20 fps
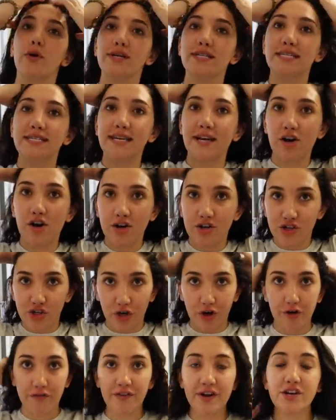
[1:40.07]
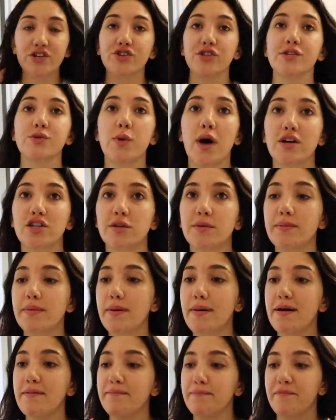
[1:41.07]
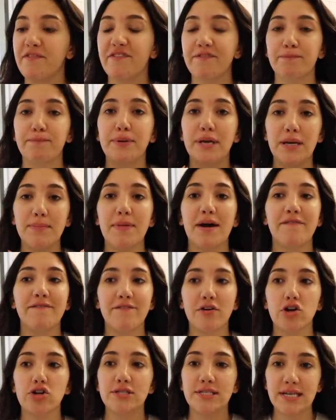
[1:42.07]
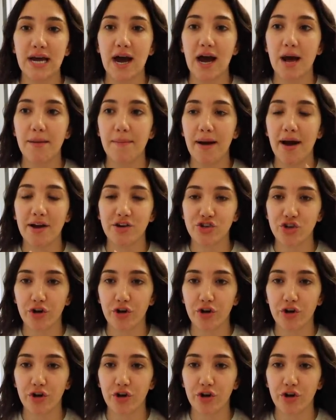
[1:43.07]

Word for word: going to dinner at Sugarfish. This will actually be my be my first time at